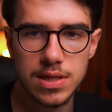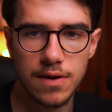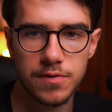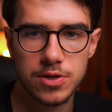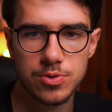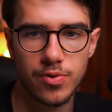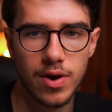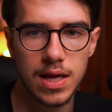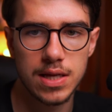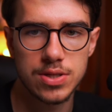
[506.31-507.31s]
different
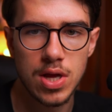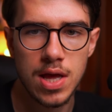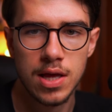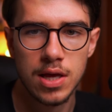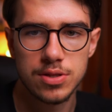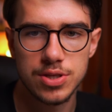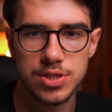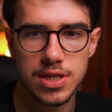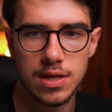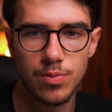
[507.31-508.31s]
trades to
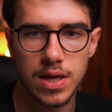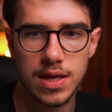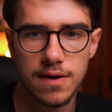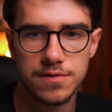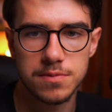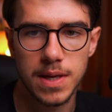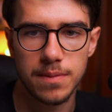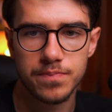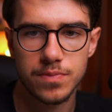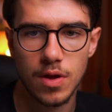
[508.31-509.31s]
see what it gives me.